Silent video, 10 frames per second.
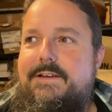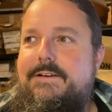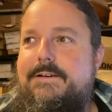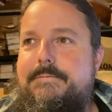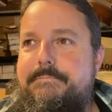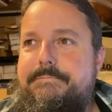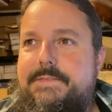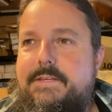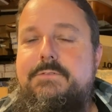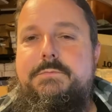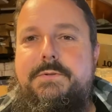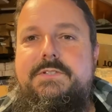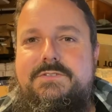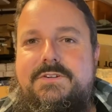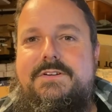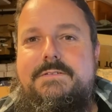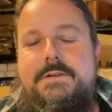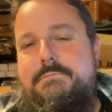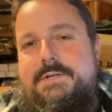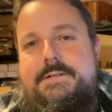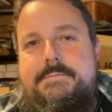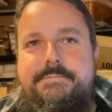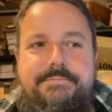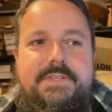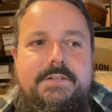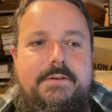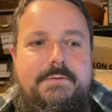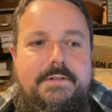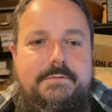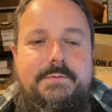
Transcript: Um, it was pretty strong, but you know what?